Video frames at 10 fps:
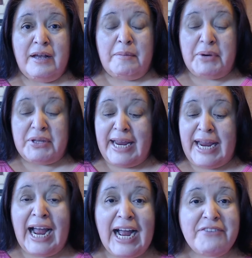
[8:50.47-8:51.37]
but they
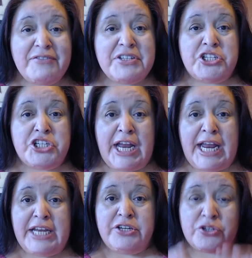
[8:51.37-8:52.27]
haven't
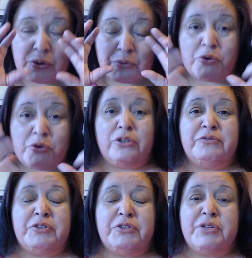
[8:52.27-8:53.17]
changed their
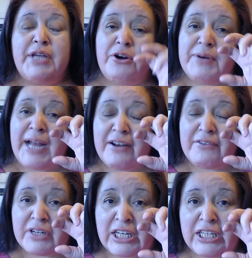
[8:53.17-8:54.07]
worldview. They don't have
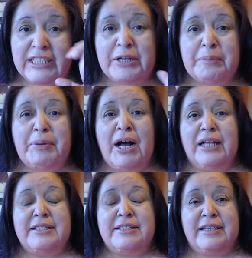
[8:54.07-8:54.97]
a clear
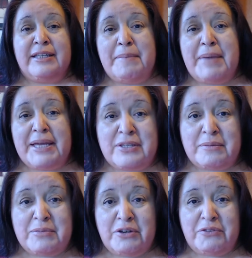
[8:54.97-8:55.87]
politic that makes
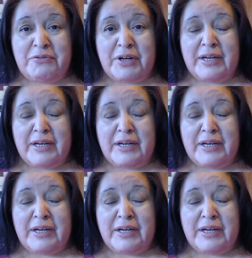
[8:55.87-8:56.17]
them different.